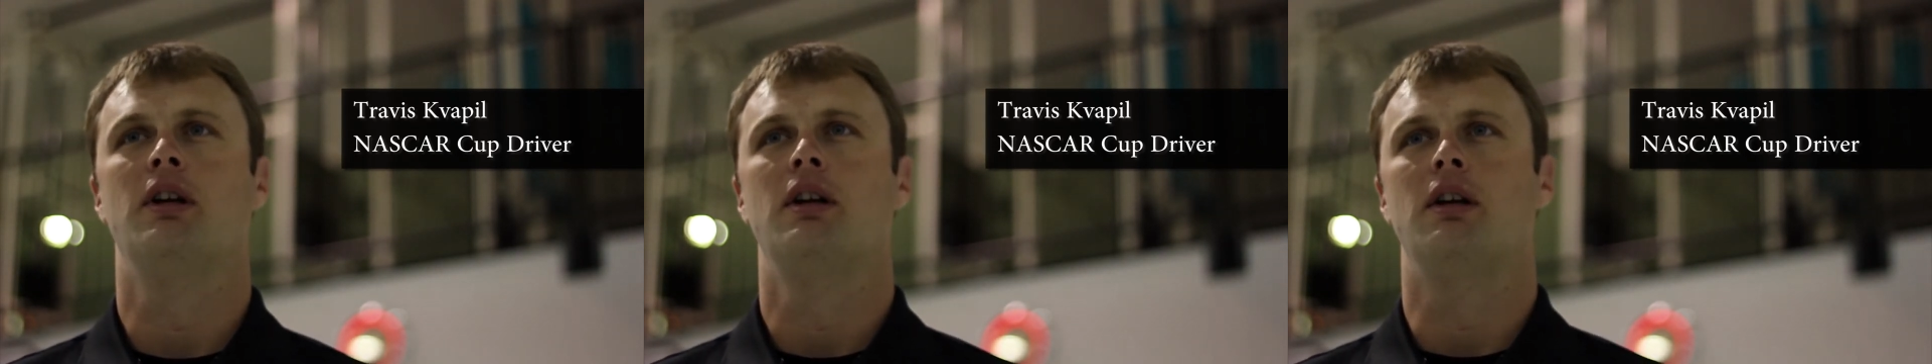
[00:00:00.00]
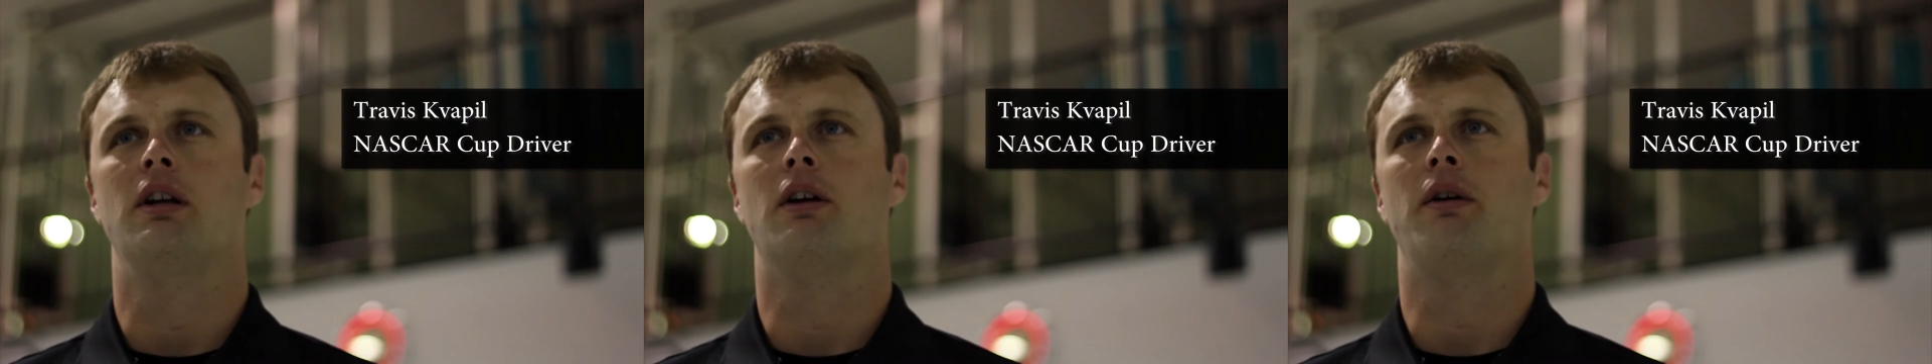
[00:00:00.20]

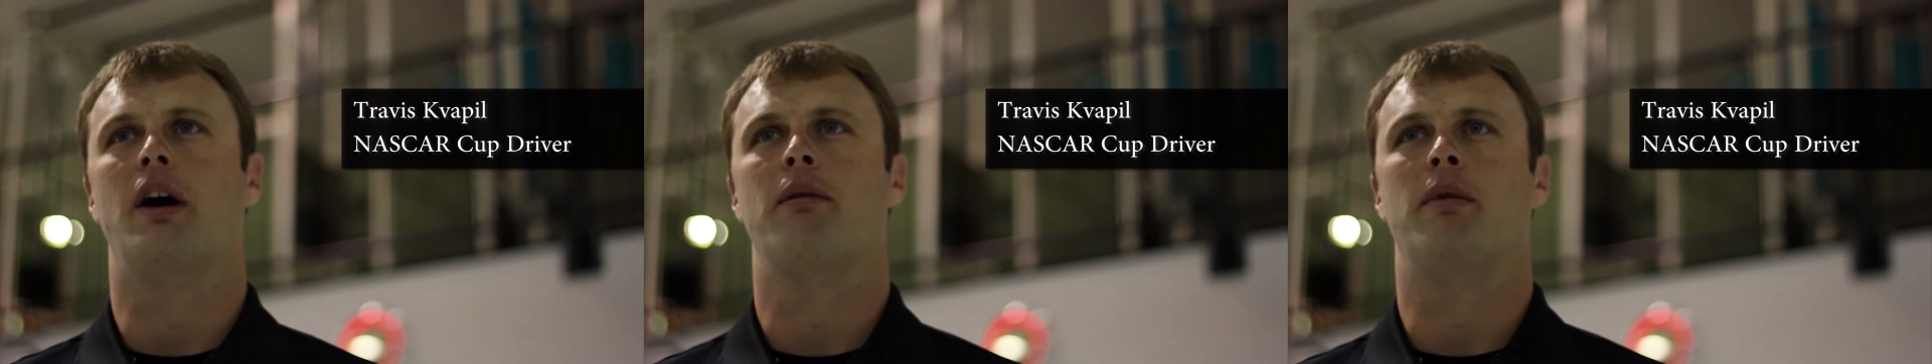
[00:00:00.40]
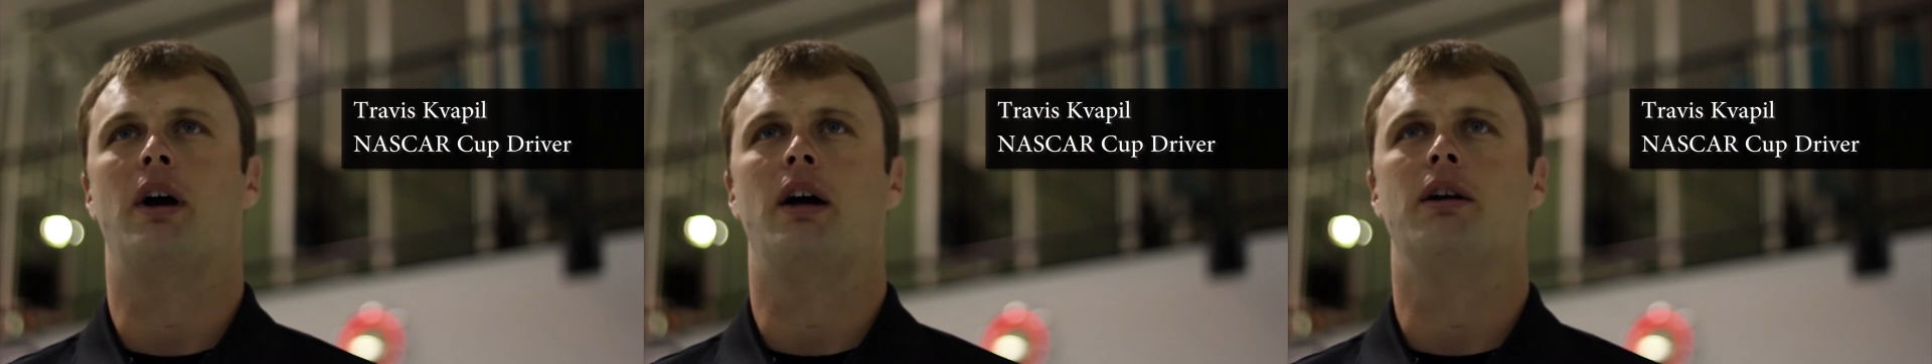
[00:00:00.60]
You know,
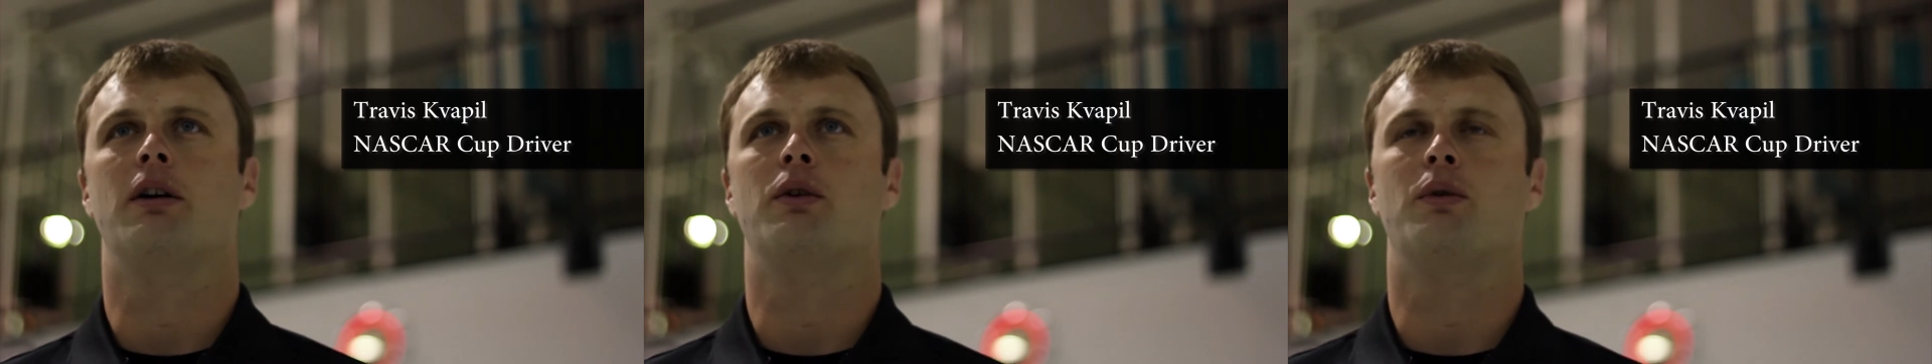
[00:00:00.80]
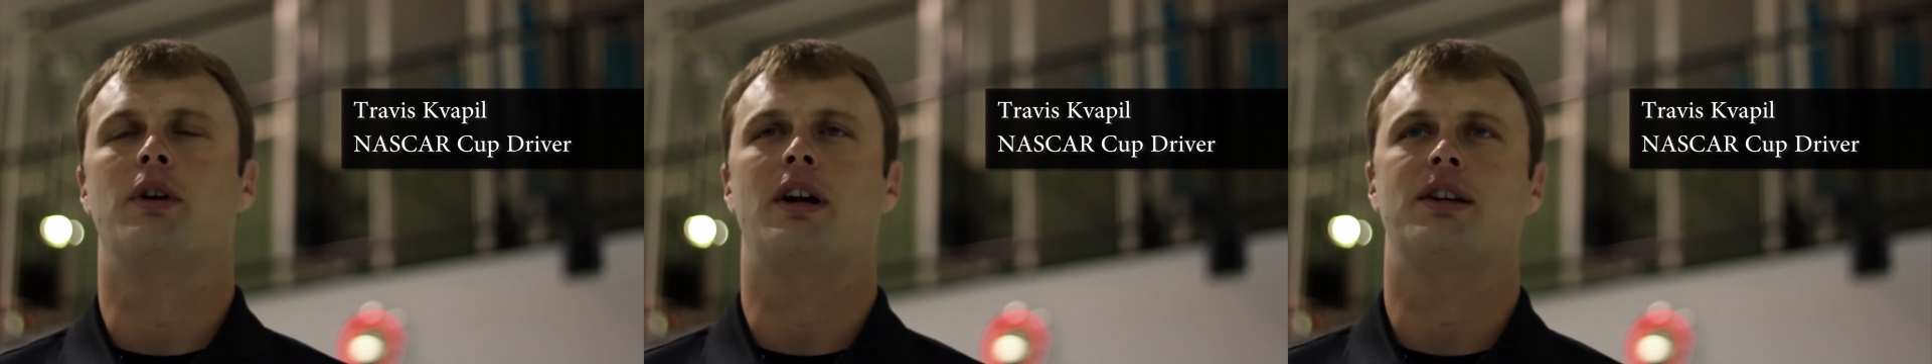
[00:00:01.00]
I, I know
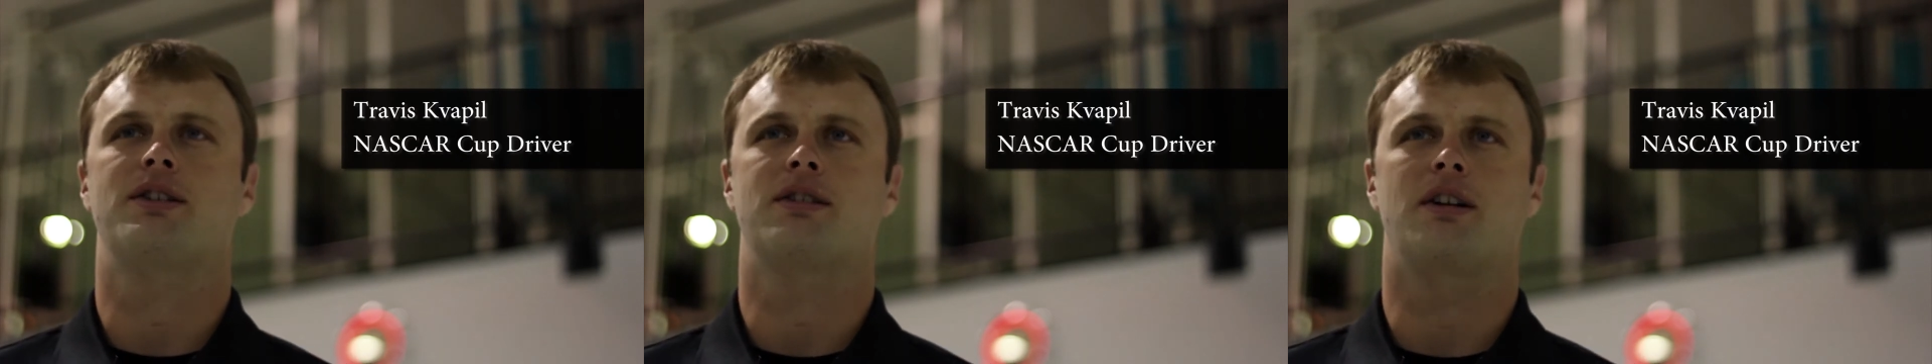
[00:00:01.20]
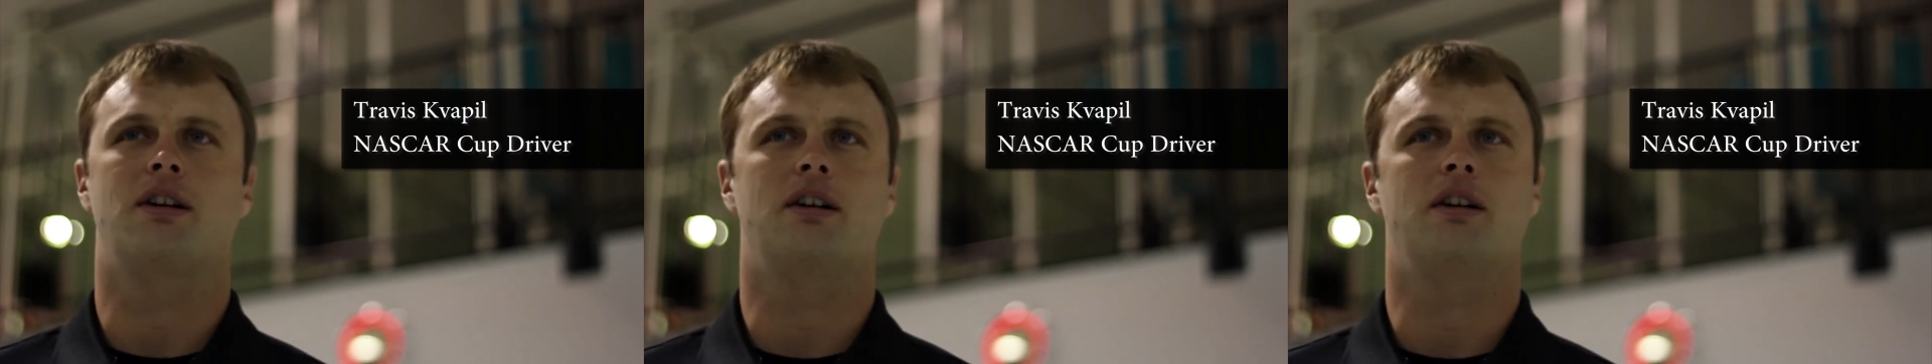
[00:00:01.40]
when I
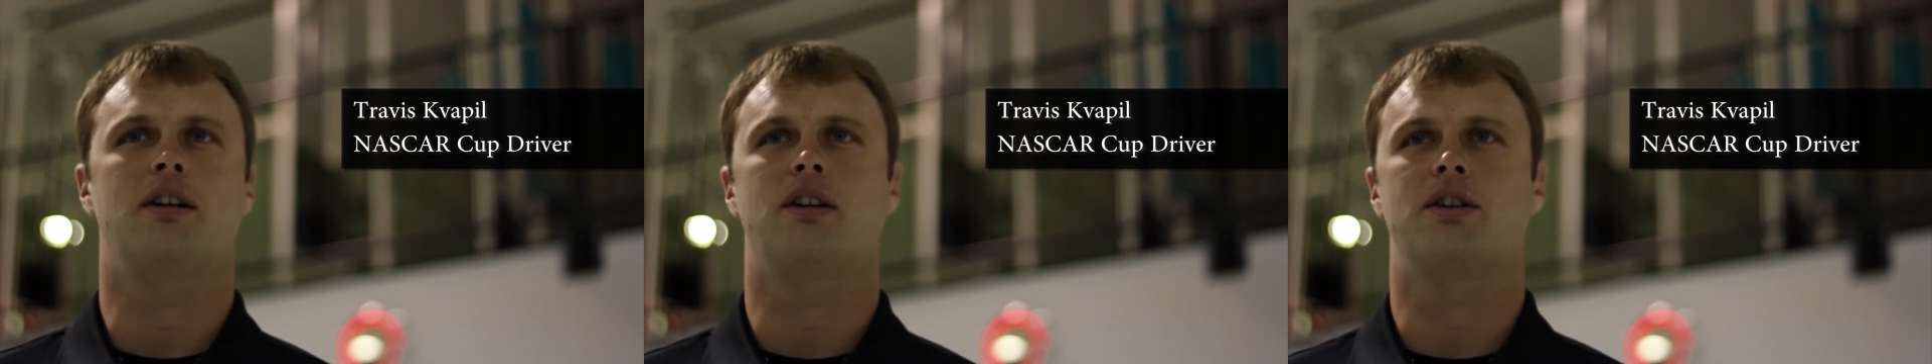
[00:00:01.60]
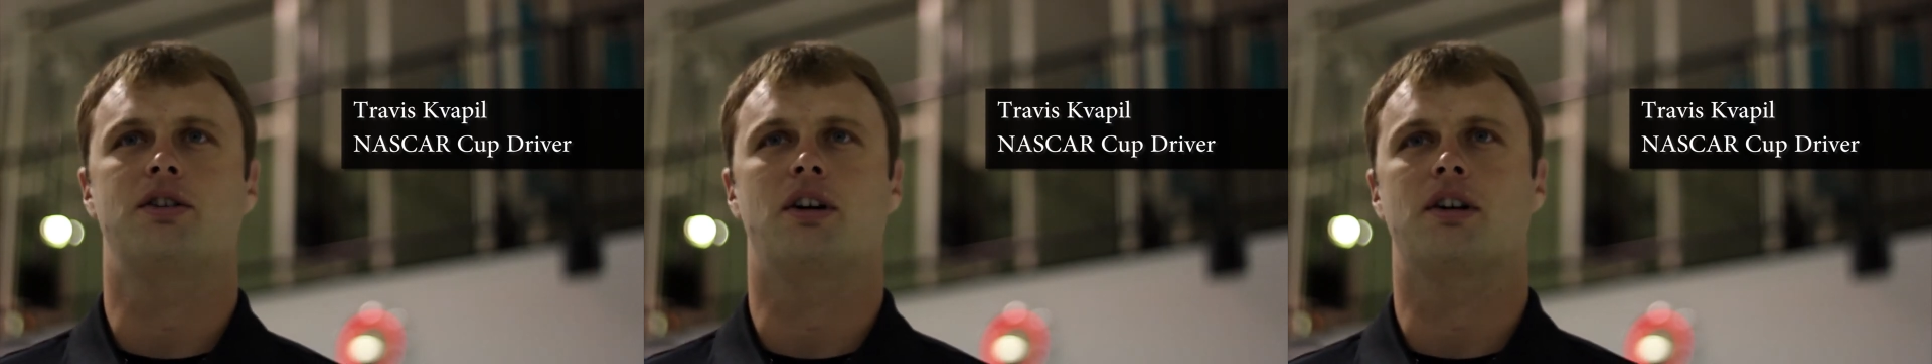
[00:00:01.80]
started in
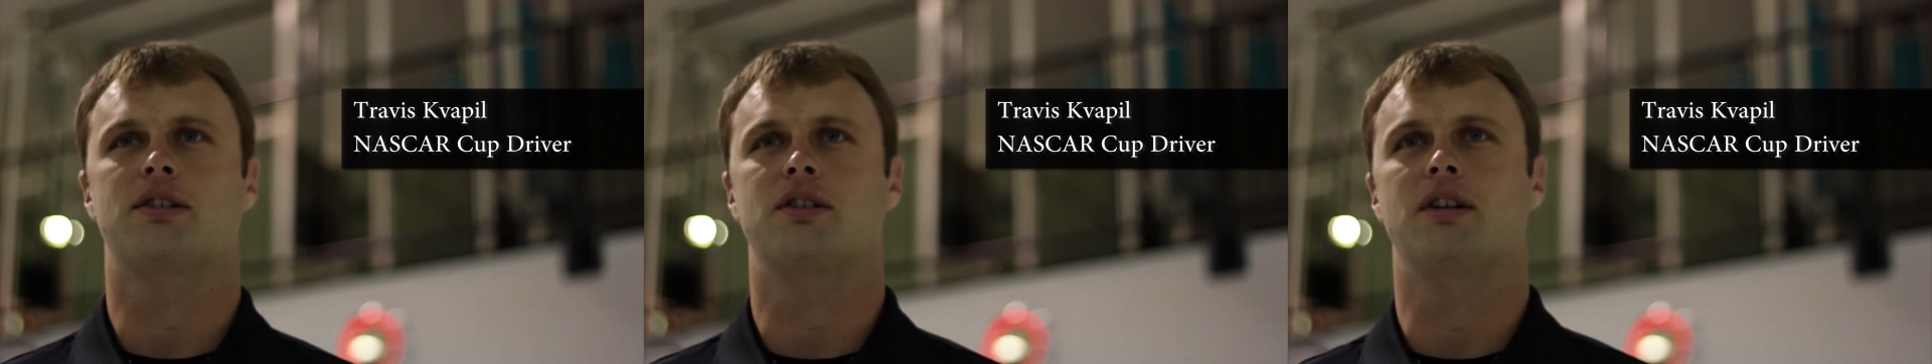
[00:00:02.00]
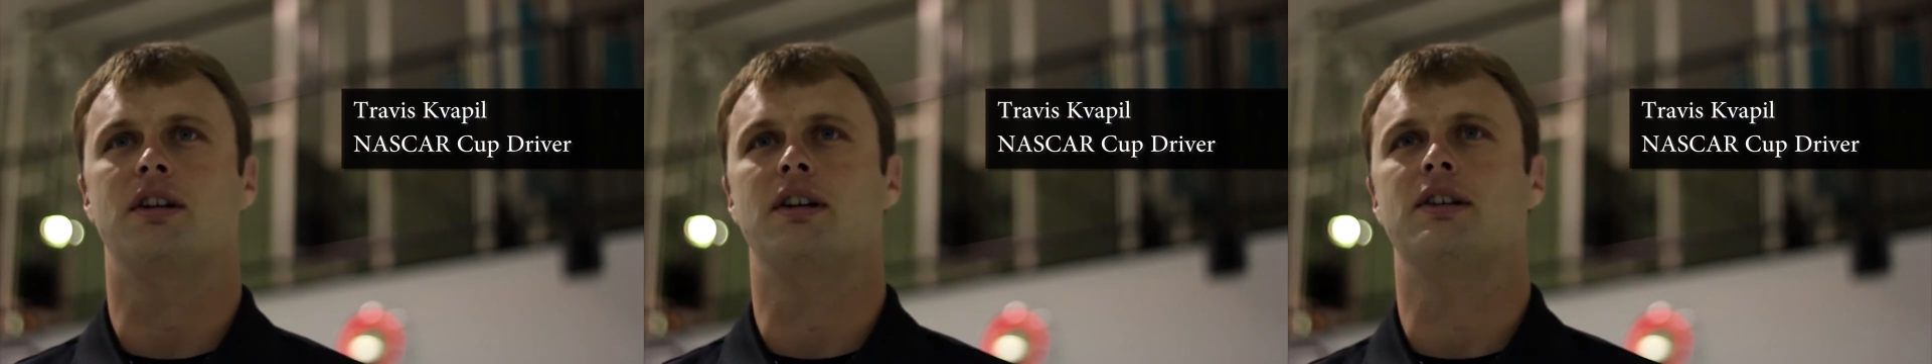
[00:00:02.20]
the truck
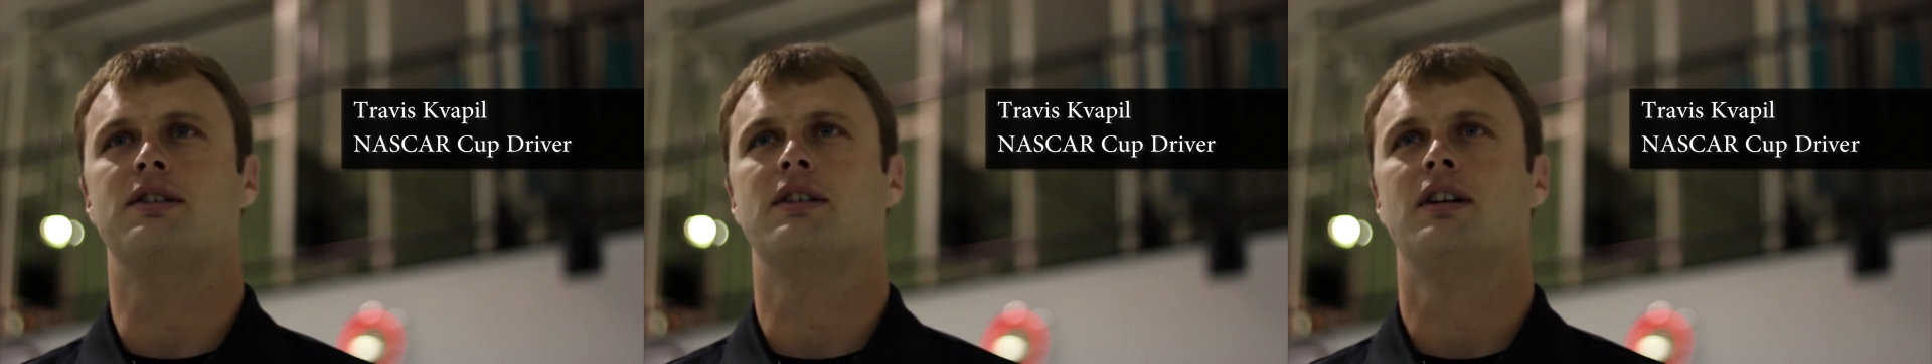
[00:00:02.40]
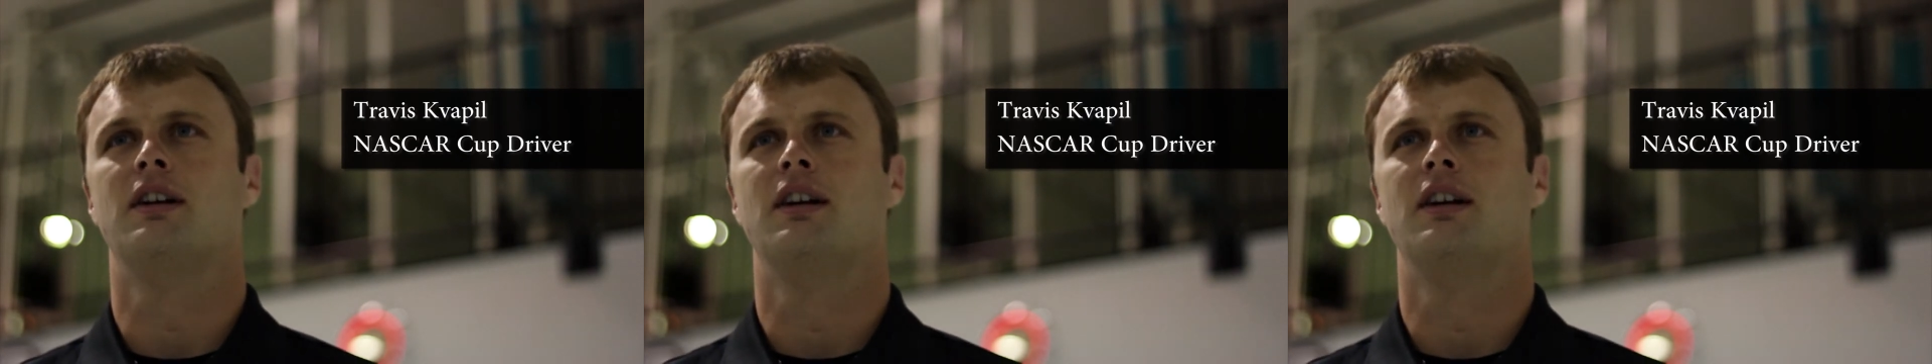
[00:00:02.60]
series,